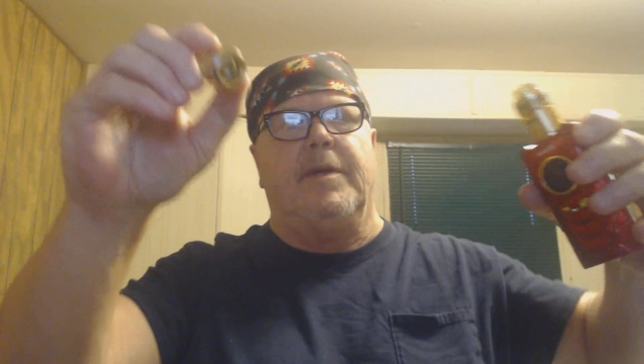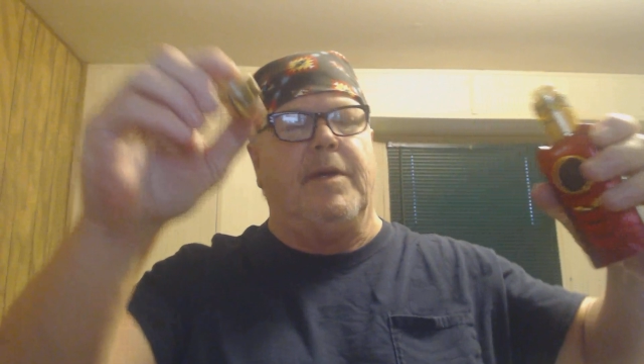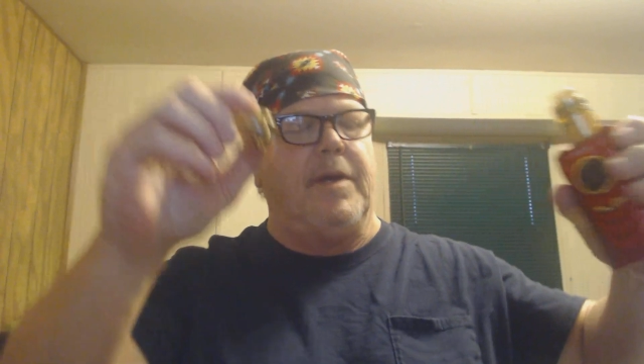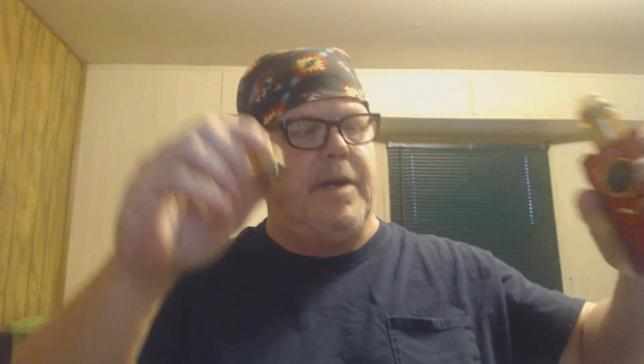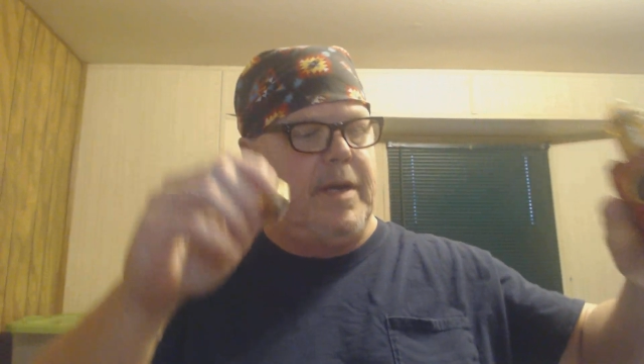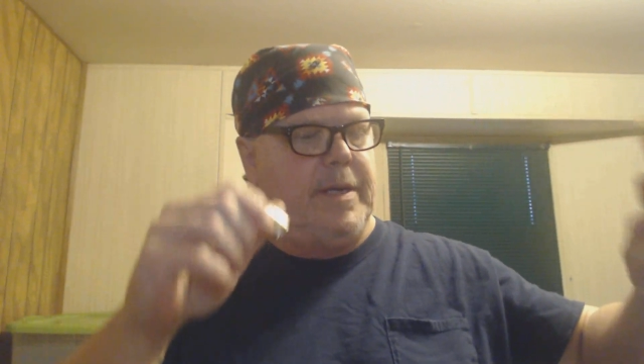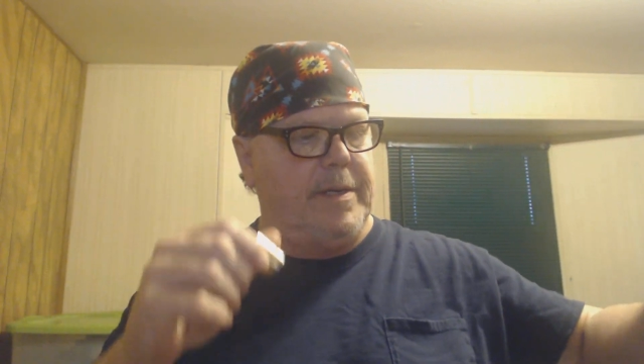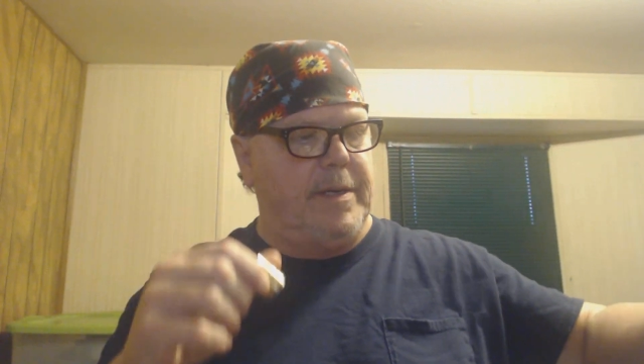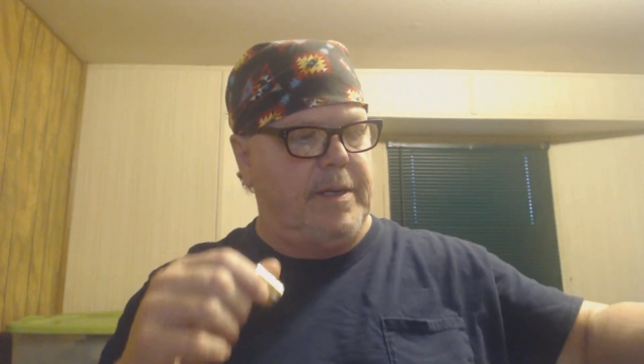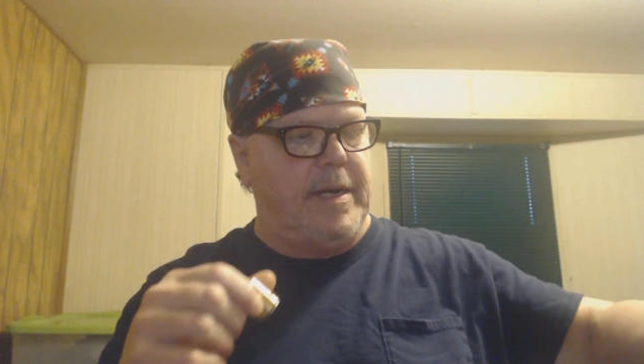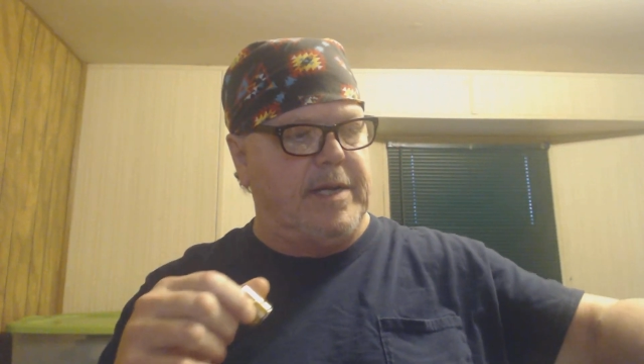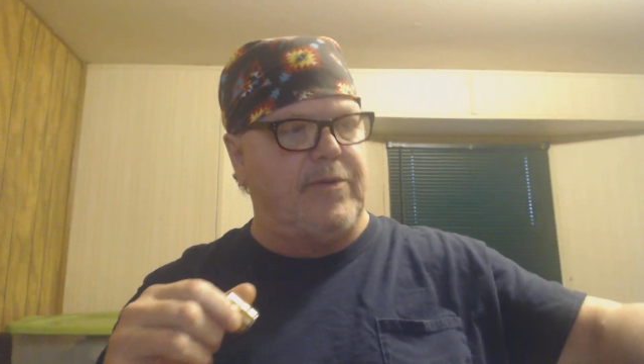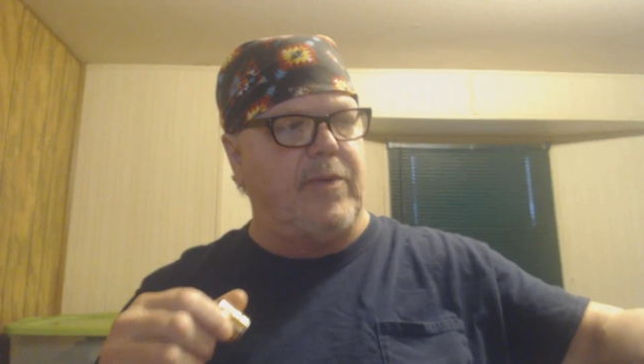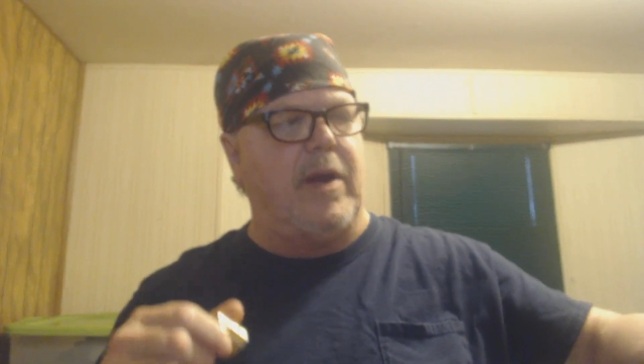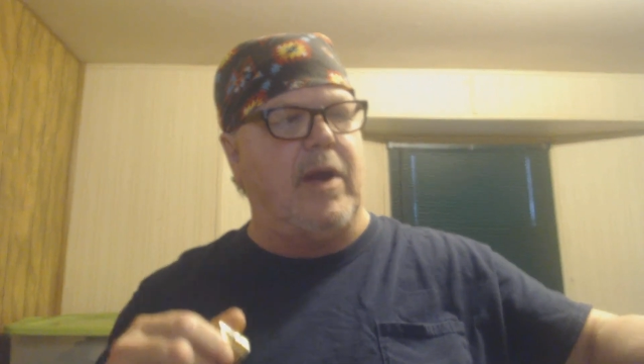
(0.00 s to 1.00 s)
Alright, and
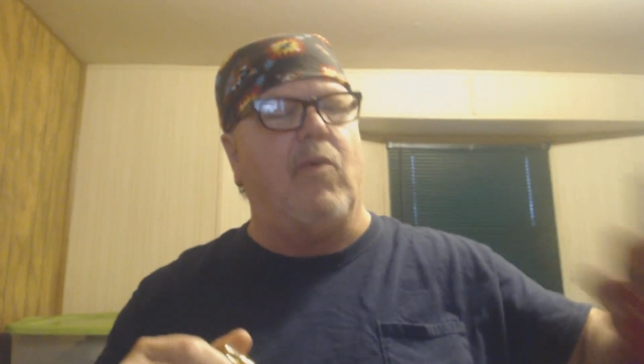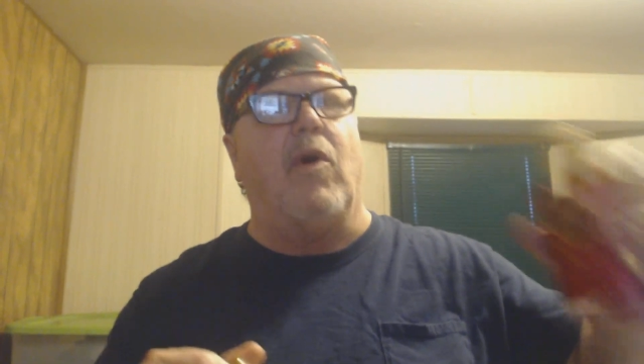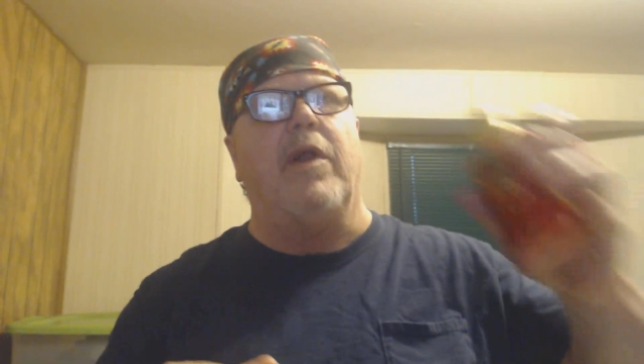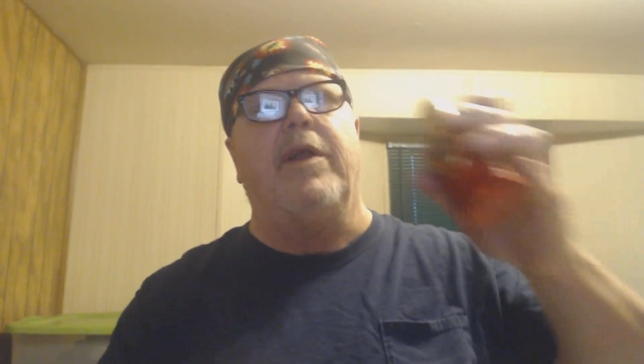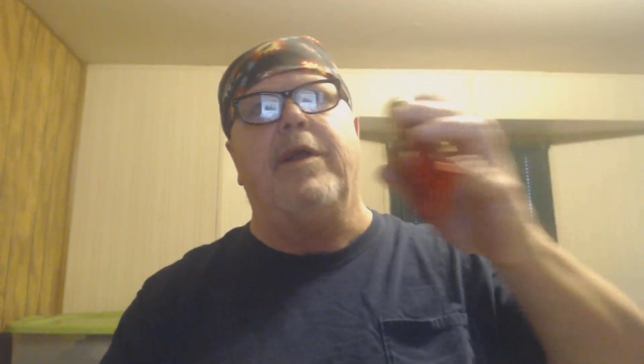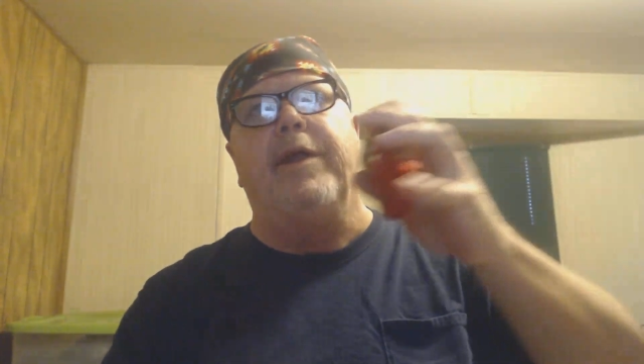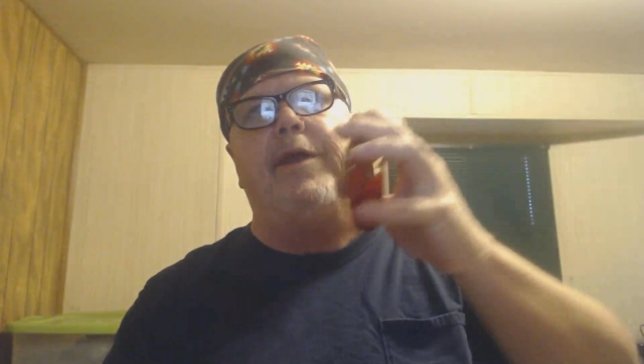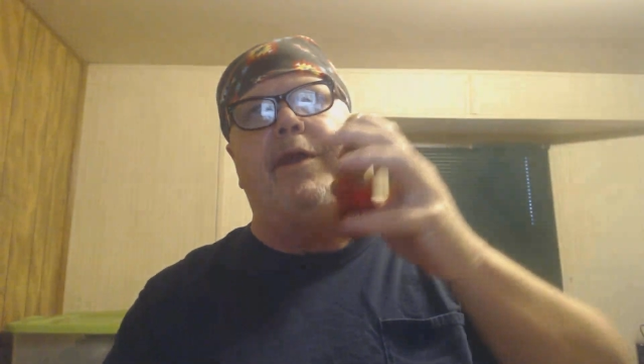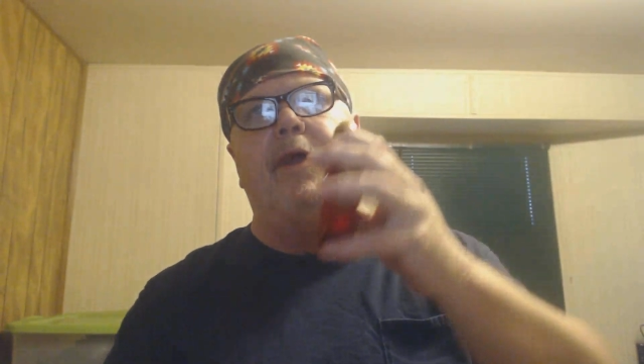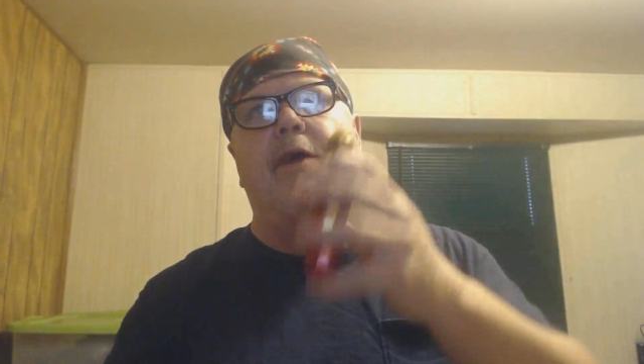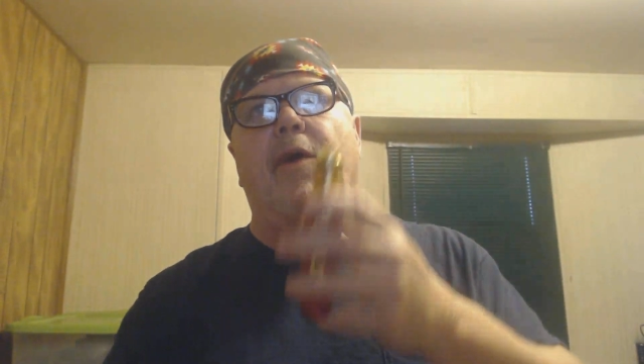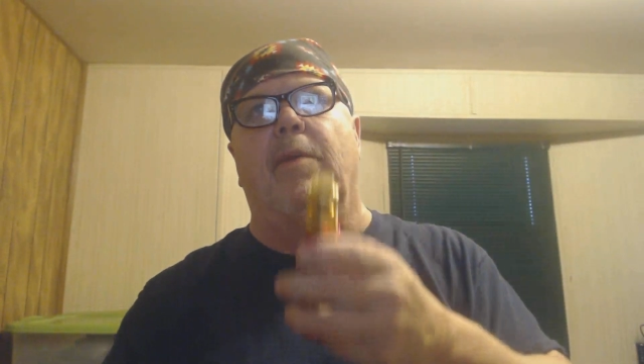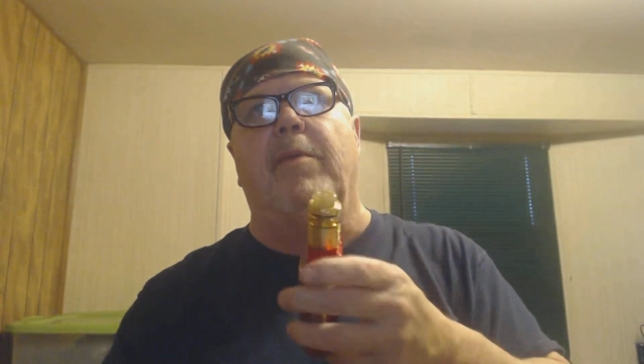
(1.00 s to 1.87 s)
that's what I wanted to do.